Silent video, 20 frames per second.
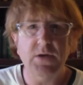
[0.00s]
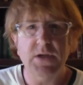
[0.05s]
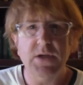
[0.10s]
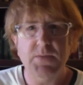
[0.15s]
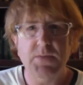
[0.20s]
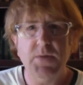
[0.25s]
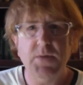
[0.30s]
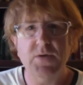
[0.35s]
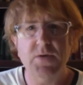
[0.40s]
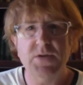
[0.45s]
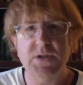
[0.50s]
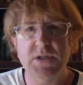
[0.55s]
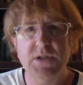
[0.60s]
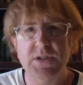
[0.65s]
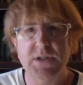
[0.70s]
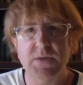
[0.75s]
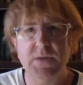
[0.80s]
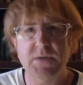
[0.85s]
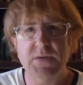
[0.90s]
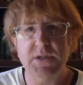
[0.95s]
He posted
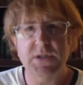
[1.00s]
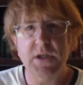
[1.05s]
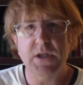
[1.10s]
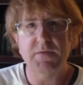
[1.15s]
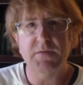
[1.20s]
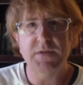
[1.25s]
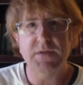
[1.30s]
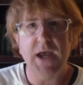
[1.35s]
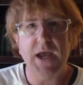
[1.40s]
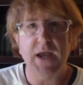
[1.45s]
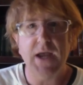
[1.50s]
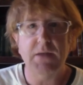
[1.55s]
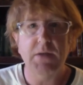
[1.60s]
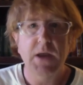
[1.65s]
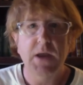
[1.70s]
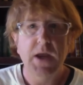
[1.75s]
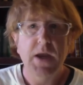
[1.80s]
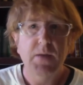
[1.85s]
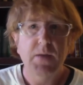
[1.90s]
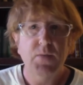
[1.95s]
some stuff. Don
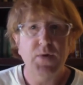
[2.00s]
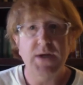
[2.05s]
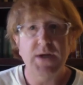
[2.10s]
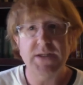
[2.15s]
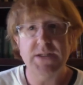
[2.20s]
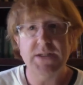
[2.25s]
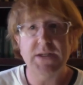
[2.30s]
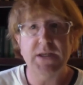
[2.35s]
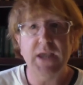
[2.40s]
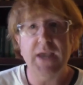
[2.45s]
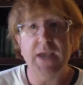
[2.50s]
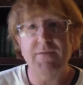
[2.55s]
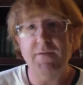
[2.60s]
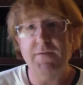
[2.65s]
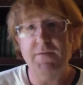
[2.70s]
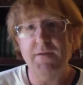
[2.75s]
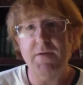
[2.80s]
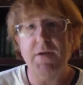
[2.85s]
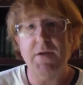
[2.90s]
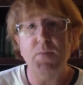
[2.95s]
Preston gave a
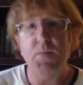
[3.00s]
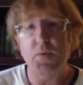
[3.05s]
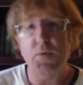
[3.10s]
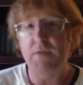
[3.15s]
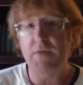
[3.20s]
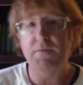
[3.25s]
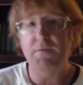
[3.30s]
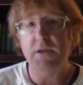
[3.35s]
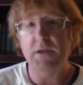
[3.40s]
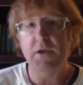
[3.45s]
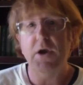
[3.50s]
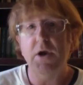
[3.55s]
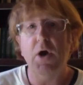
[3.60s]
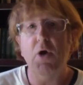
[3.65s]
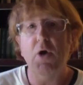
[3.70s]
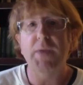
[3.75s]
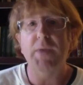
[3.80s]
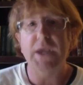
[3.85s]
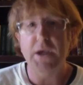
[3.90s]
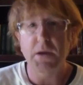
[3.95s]
very brief
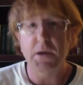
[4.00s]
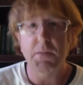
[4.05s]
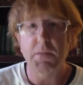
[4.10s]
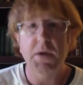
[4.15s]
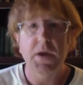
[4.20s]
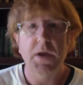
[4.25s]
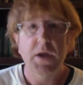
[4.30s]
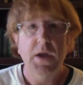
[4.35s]
encomium